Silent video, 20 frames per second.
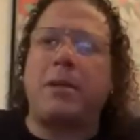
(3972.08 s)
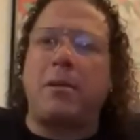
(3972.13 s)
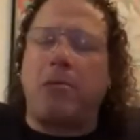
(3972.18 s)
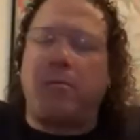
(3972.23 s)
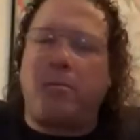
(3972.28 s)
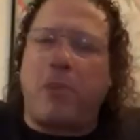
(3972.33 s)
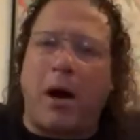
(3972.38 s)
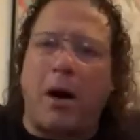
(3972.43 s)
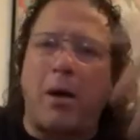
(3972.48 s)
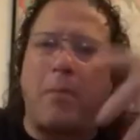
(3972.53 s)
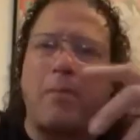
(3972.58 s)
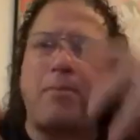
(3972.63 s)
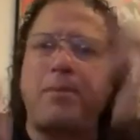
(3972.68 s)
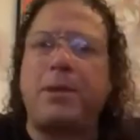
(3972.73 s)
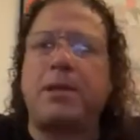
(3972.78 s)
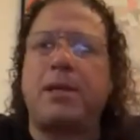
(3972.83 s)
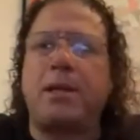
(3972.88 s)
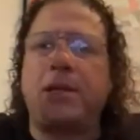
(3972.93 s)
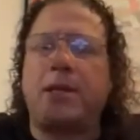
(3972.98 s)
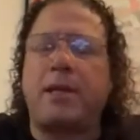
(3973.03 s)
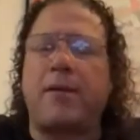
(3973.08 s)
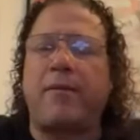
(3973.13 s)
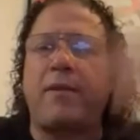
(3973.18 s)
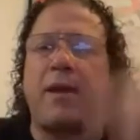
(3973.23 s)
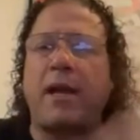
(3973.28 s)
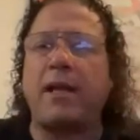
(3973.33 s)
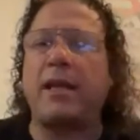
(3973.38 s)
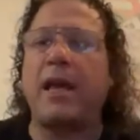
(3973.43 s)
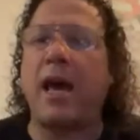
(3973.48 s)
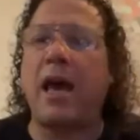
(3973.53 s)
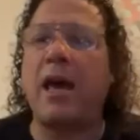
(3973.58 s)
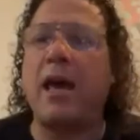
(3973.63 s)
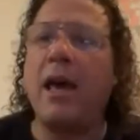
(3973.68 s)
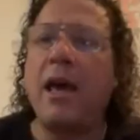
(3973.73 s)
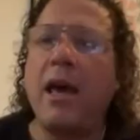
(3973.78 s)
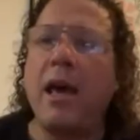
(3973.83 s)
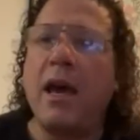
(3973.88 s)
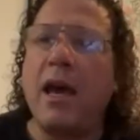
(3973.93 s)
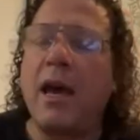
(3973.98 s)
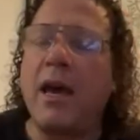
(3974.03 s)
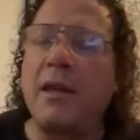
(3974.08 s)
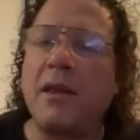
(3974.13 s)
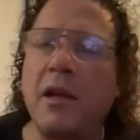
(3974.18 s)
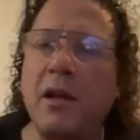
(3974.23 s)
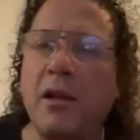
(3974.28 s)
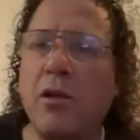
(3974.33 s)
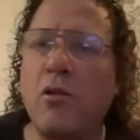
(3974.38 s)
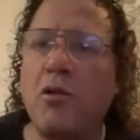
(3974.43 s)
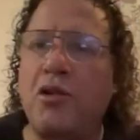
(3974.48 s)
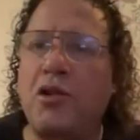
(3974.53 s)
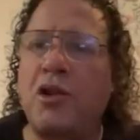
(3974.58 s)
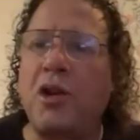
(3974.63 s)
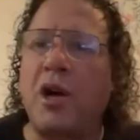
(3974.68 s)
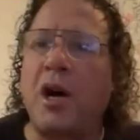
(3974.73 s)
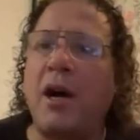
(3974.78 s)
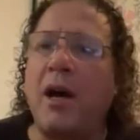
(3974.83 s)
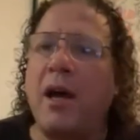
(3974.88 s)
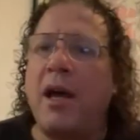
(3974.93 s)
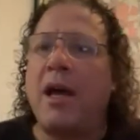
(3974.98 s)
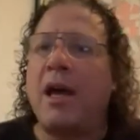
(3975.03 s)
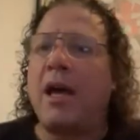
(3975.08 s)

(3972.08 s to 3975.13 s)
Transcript: and bumps and stuff like that. In the lucha,